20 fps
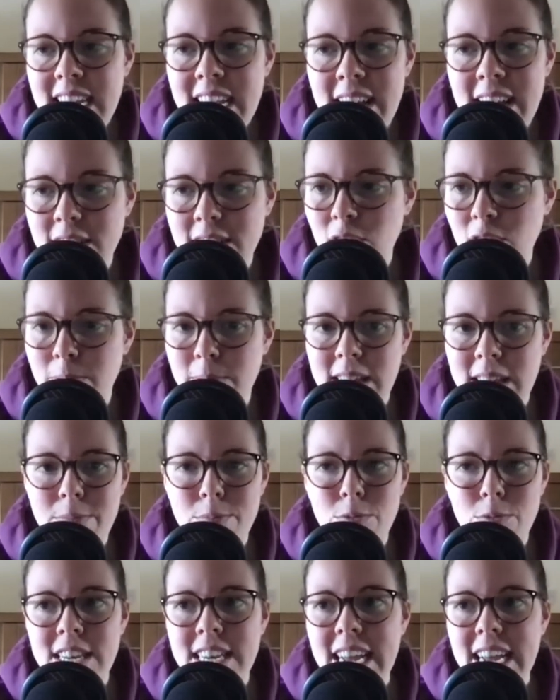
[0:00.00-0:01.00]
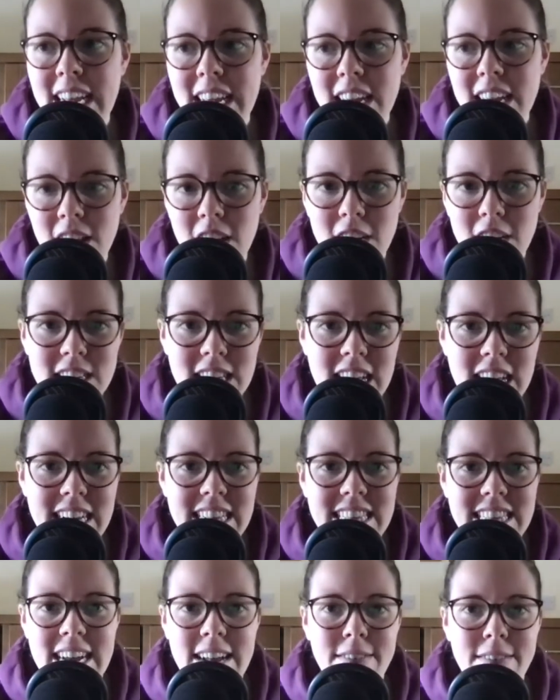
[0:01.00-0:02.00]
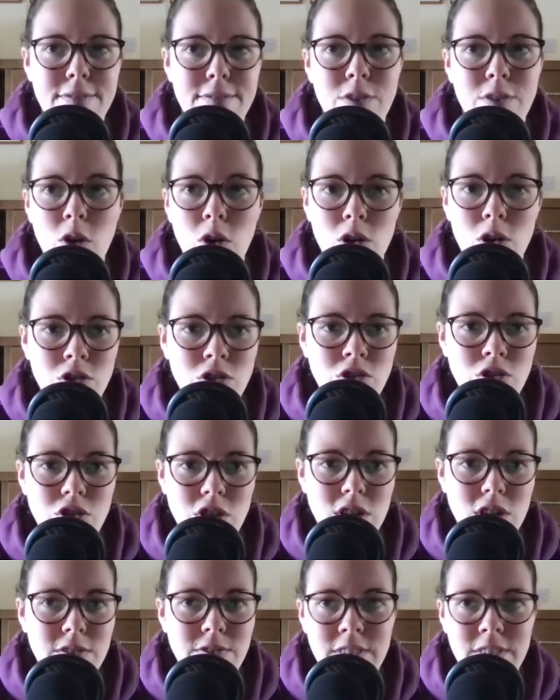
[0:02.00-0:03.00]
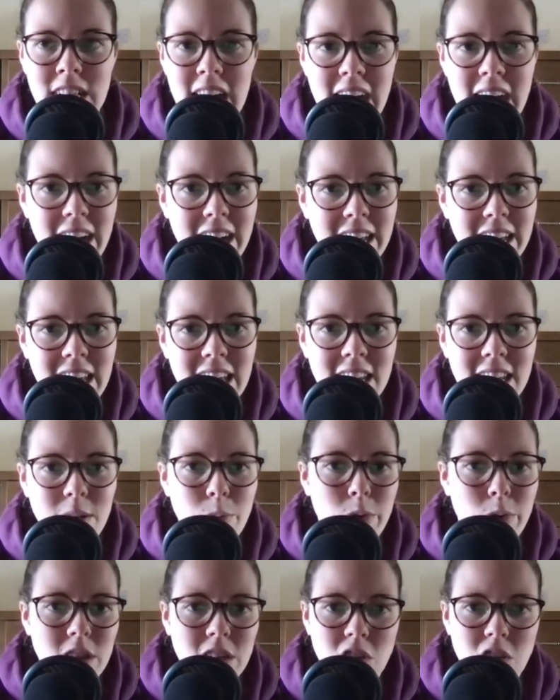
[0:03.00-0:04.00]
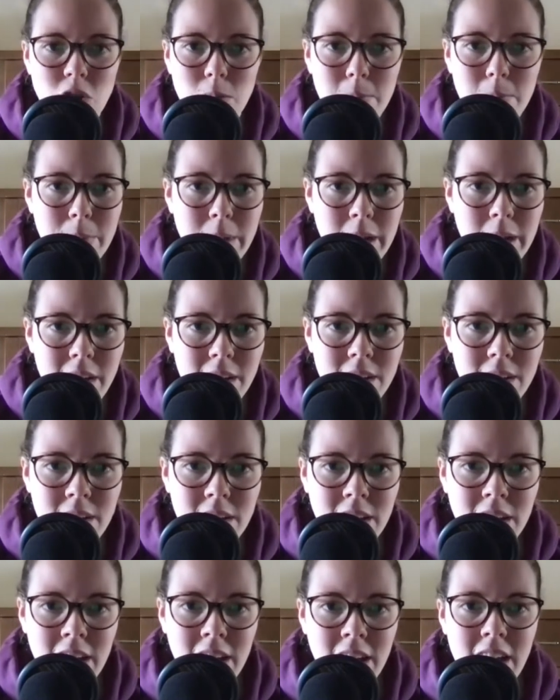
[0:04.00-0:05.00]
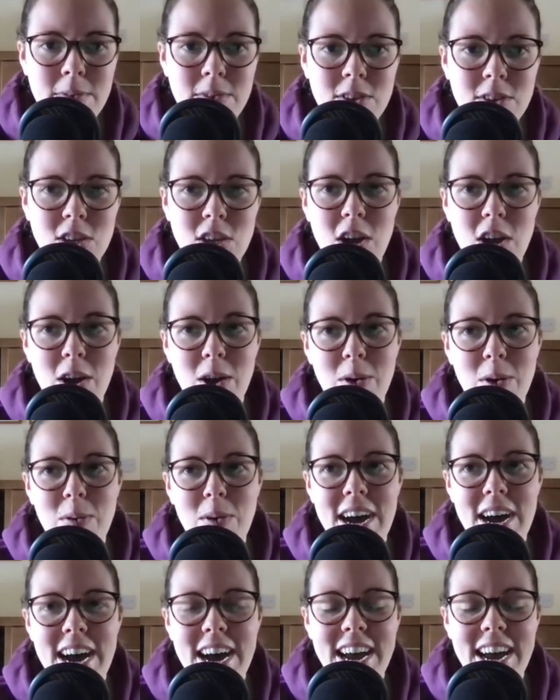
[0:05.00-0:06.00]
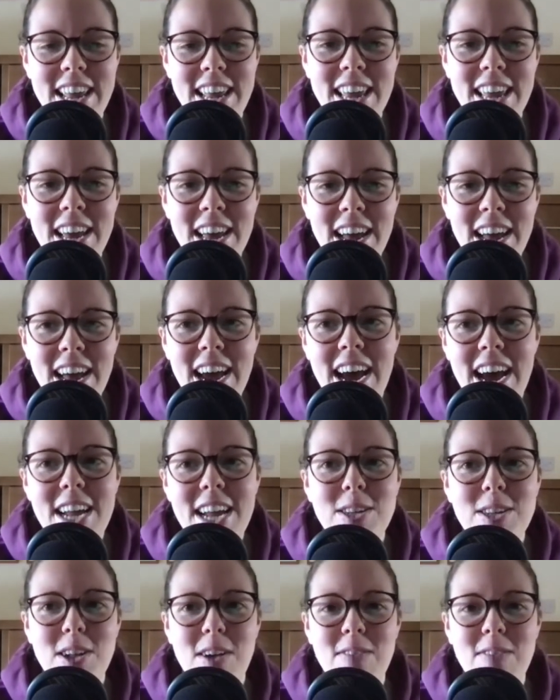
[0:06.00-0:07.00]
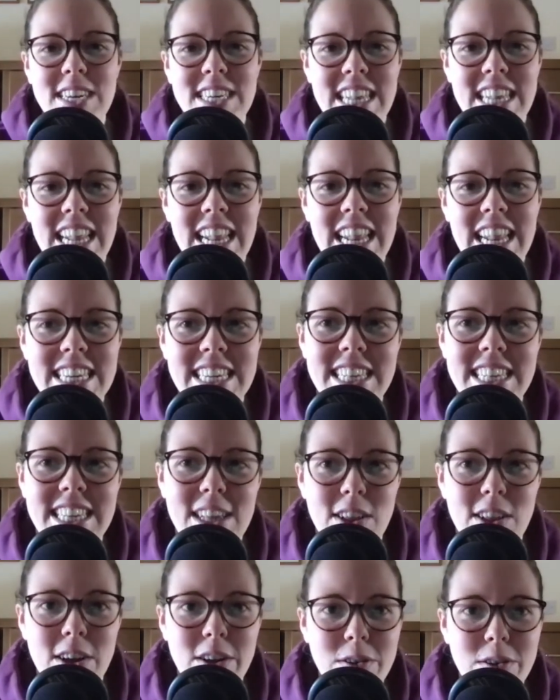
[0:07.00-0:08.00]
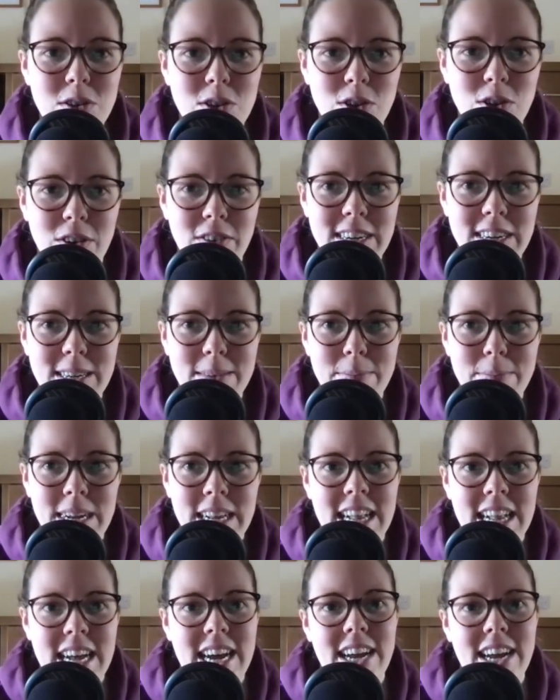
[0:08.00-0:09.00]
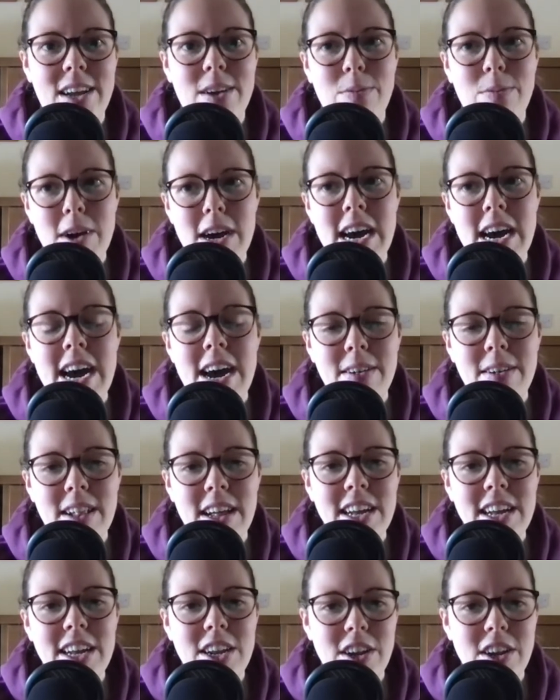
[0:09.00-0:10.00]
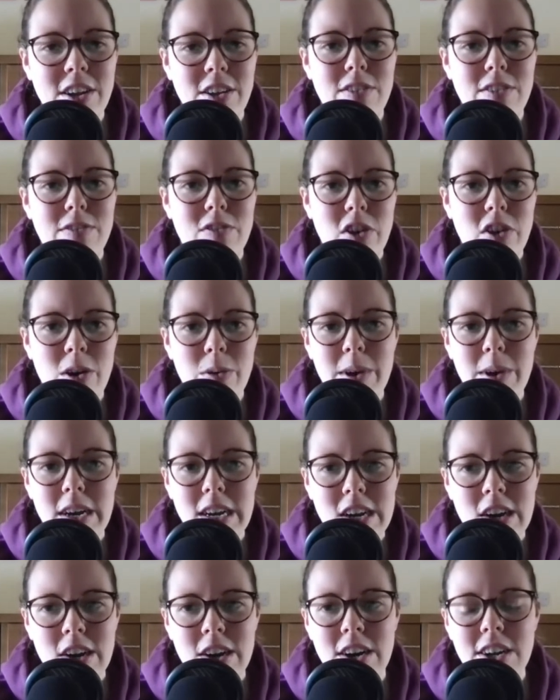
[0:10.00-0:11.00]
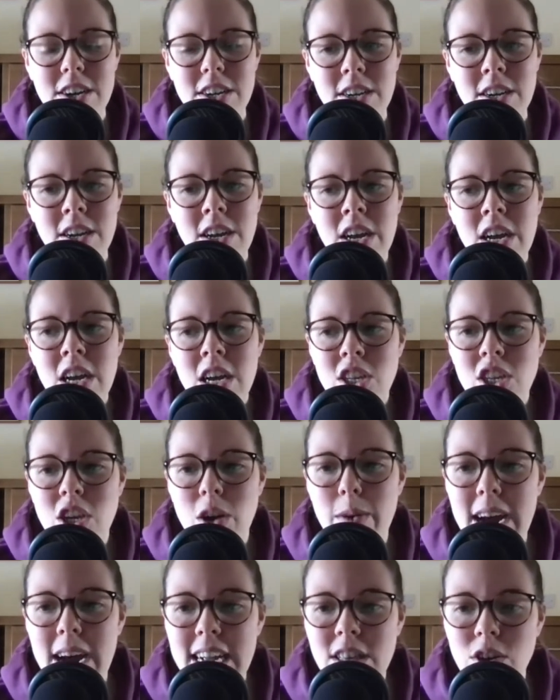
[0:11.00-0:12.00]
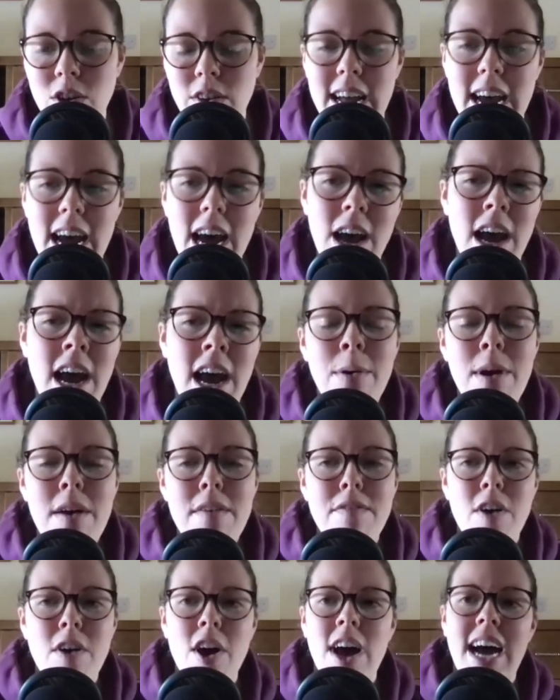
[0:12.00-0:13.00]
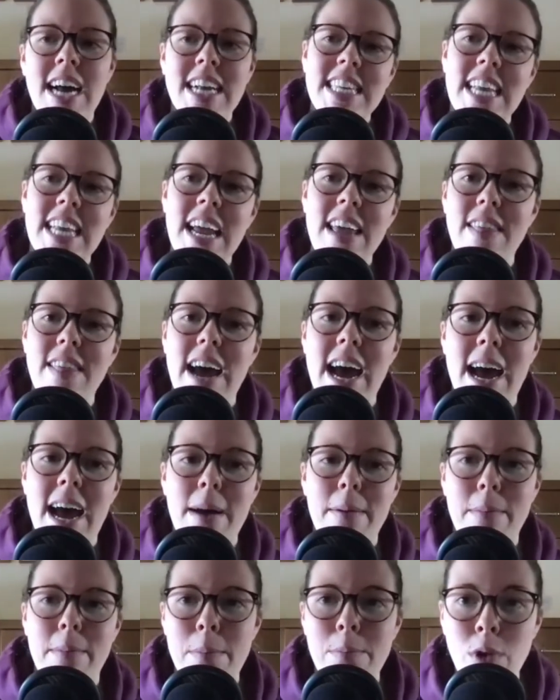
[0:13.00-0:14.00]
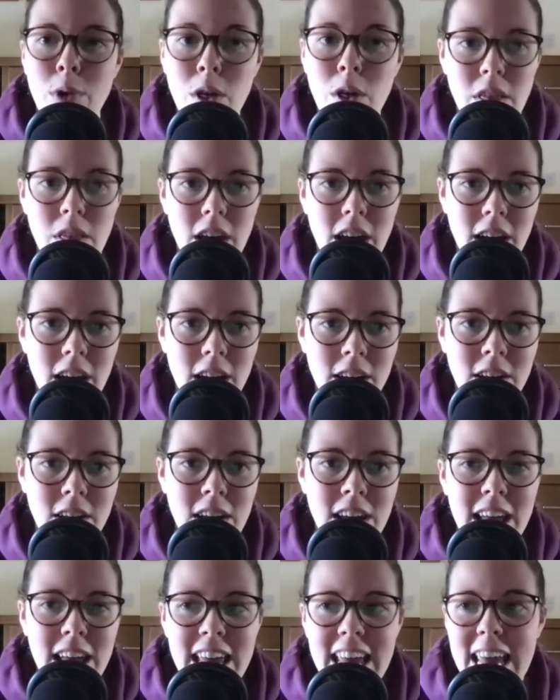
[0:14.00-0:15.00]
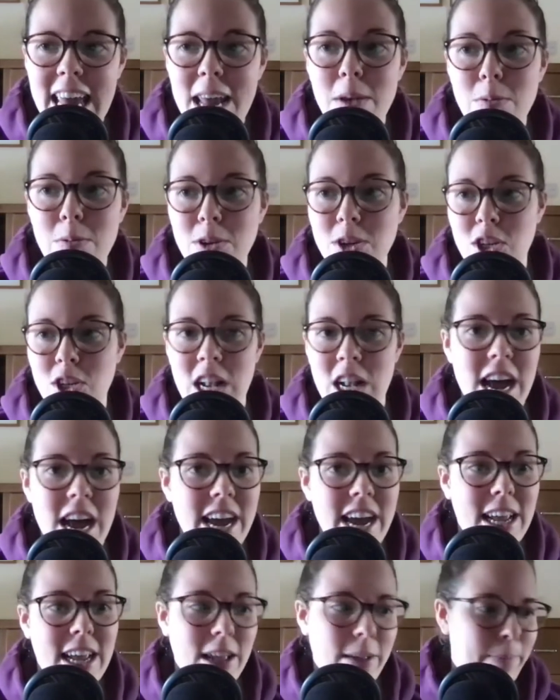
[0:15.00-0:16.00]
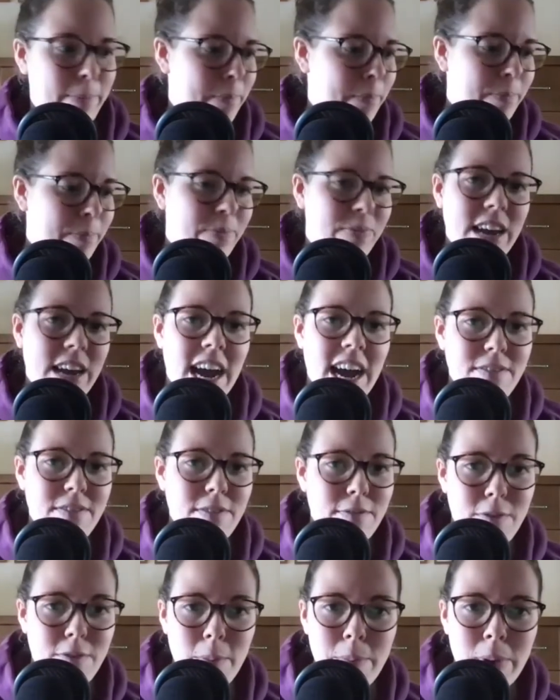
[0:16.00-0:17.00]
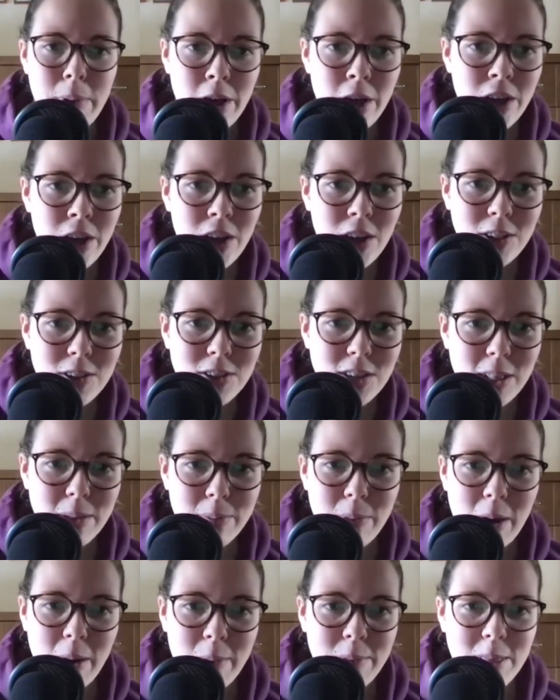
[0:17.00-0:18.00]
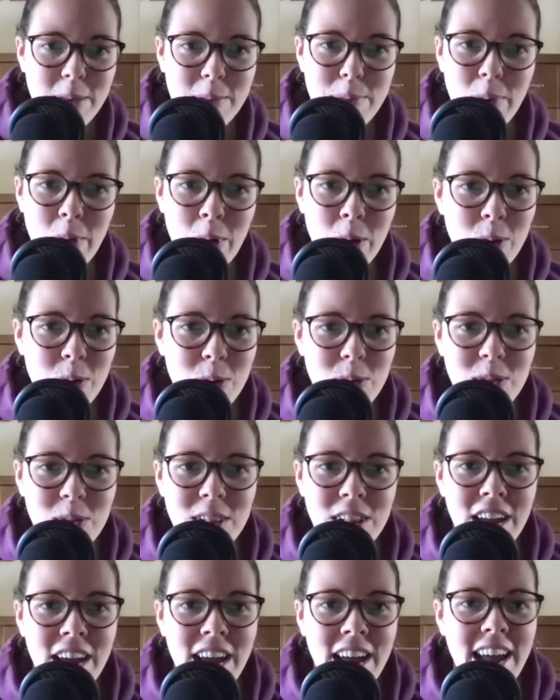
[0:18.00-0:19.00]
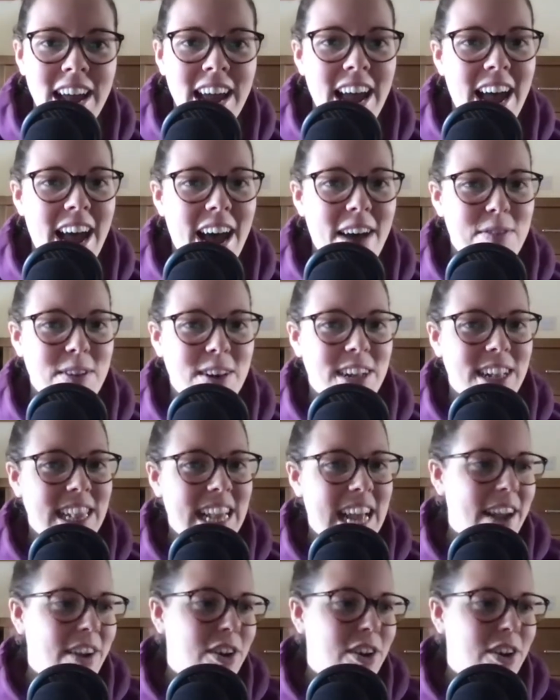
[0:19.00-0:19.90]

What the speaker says: something ridiculous like 10 400s fly in a woolly jumper. So I used to obviously listen to those stories and be like, wow, like, you know, you've got to work hard. And so I took that. However, I say that my brother, he was like diving for pearls at the bottom of the pool, having a lap.